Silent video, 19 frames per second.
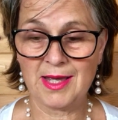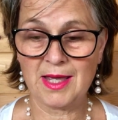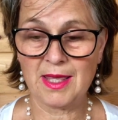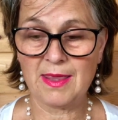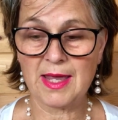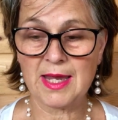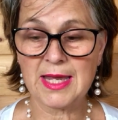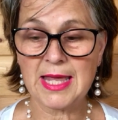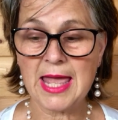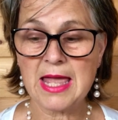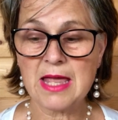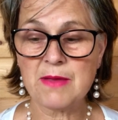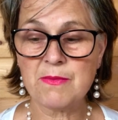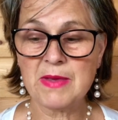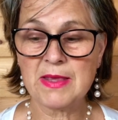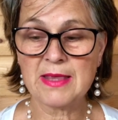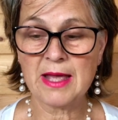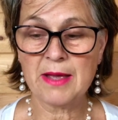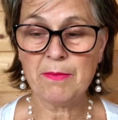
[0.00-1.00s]
They came
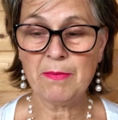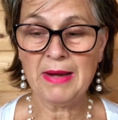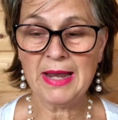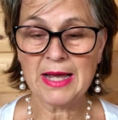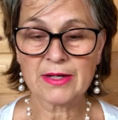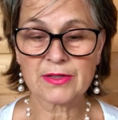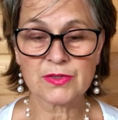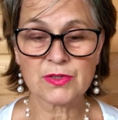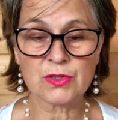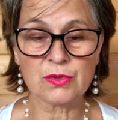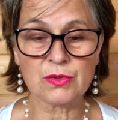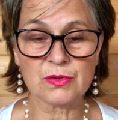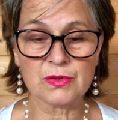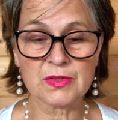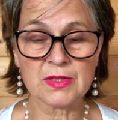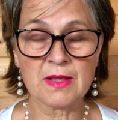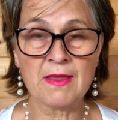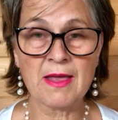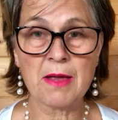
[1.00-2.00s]
in their black
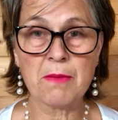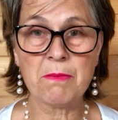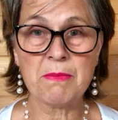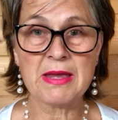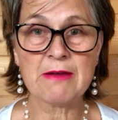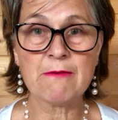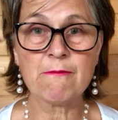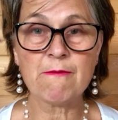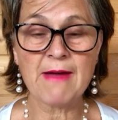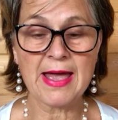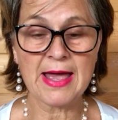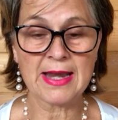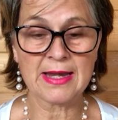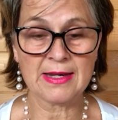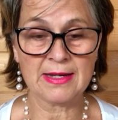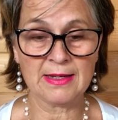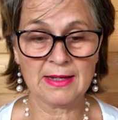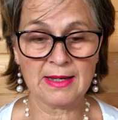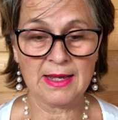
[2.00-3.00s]
suits and their big
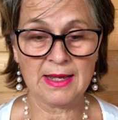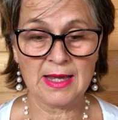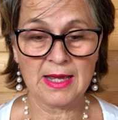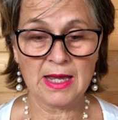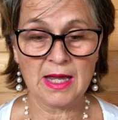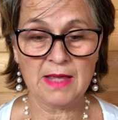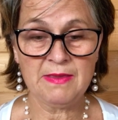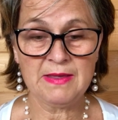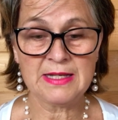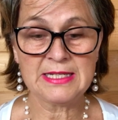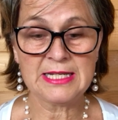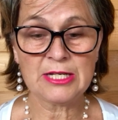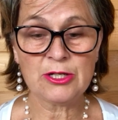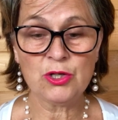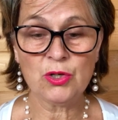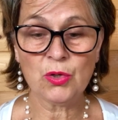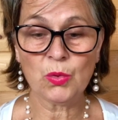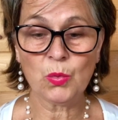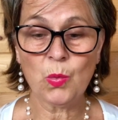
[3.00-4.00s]
van, and they did
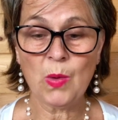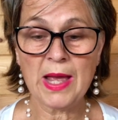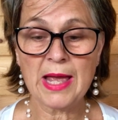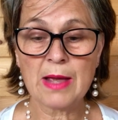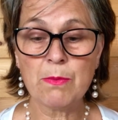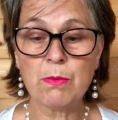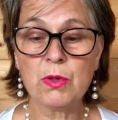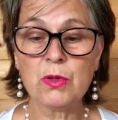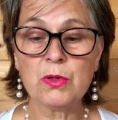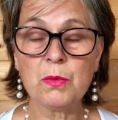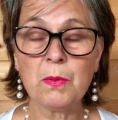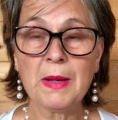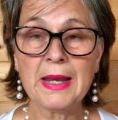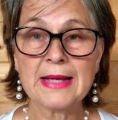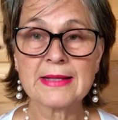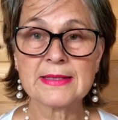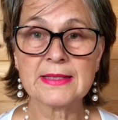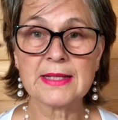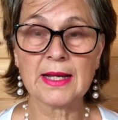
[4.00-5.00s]
not wear blue
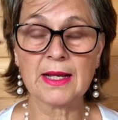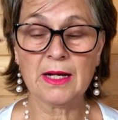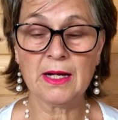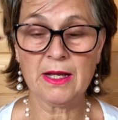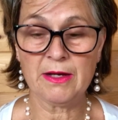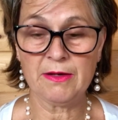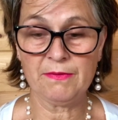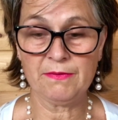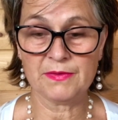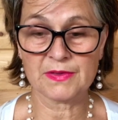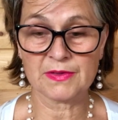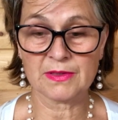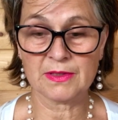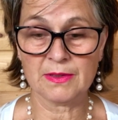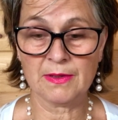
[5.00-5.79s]
plastic gloves.